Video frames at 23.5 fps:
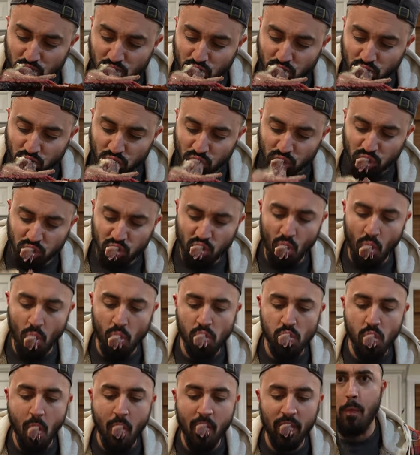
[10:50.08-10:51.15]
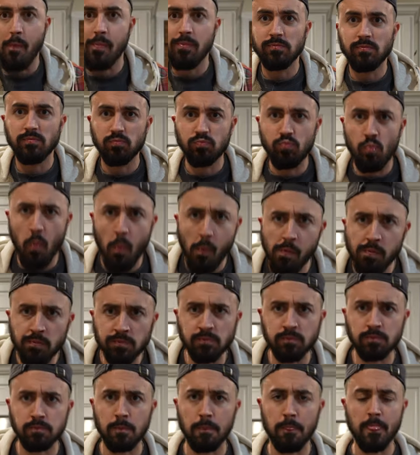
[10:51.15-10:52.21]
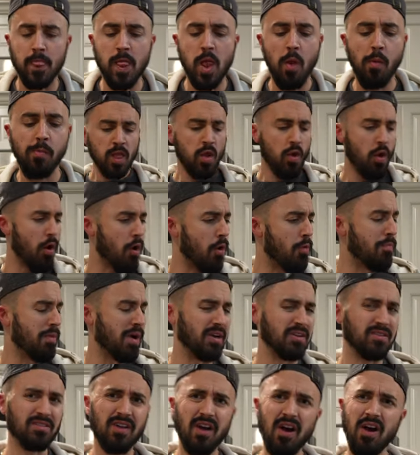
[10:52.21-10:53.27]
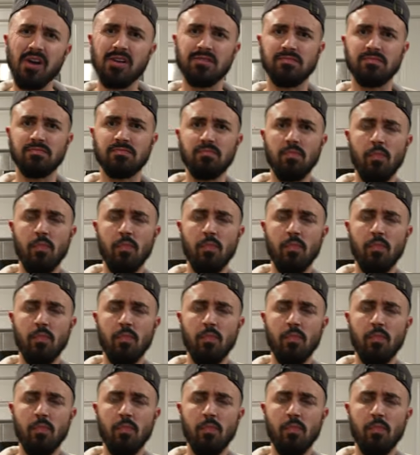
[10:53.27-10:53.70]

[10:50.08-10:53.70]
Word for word: Mm. Mm. Oh my God.